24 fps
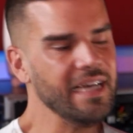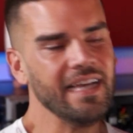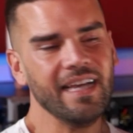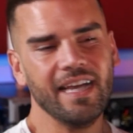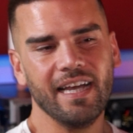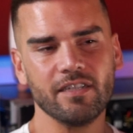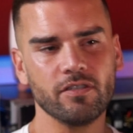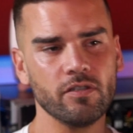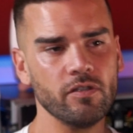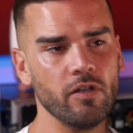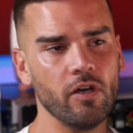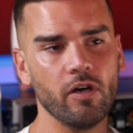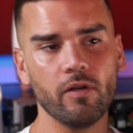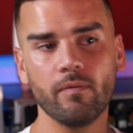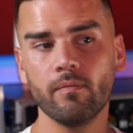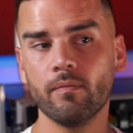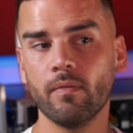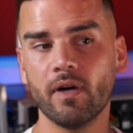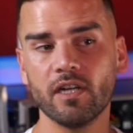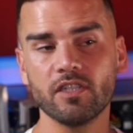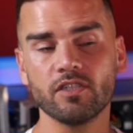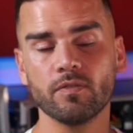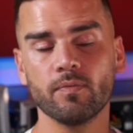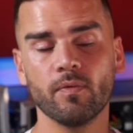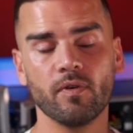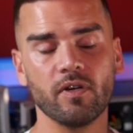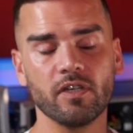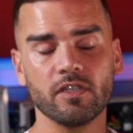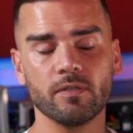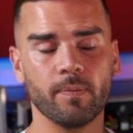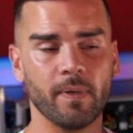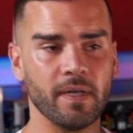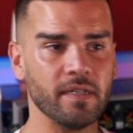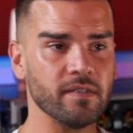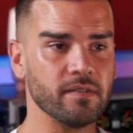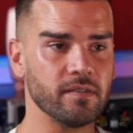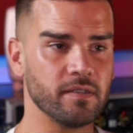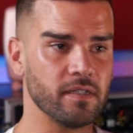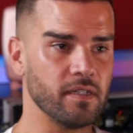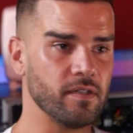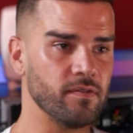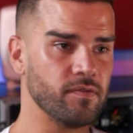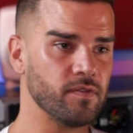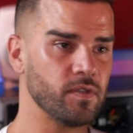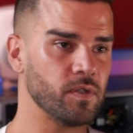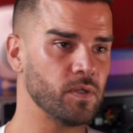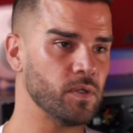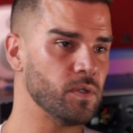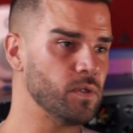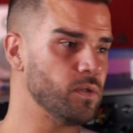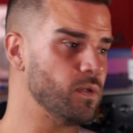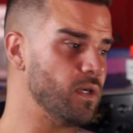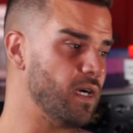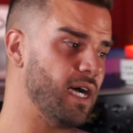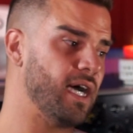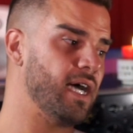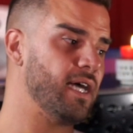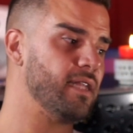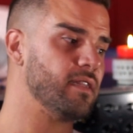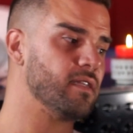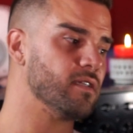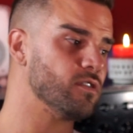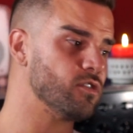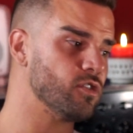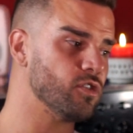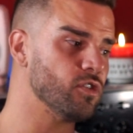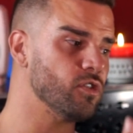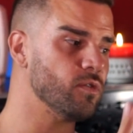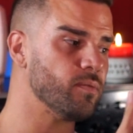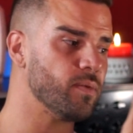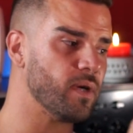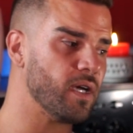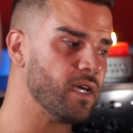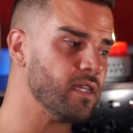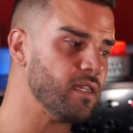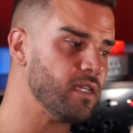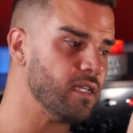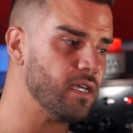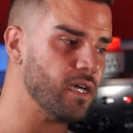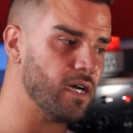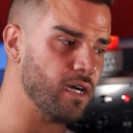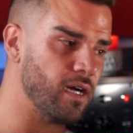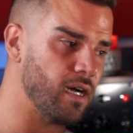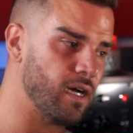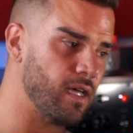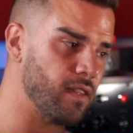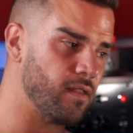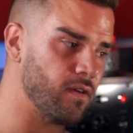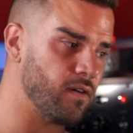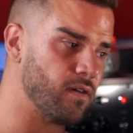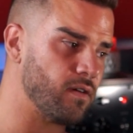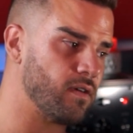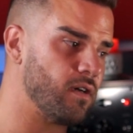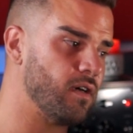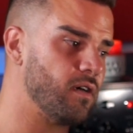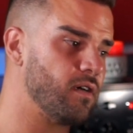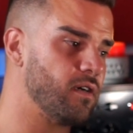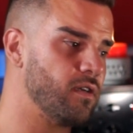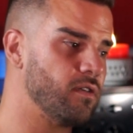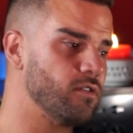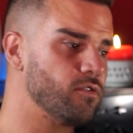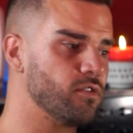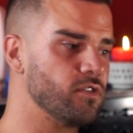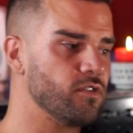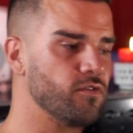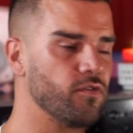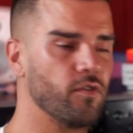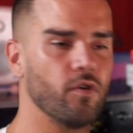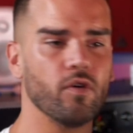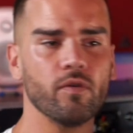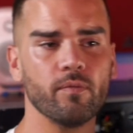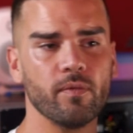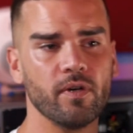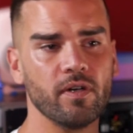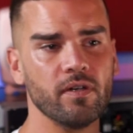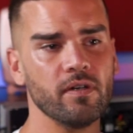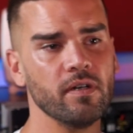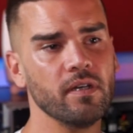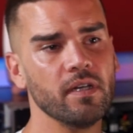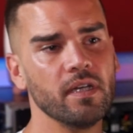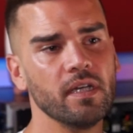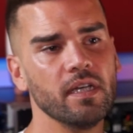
It's not much more expensive to add the tube and the other Carnhill transformer.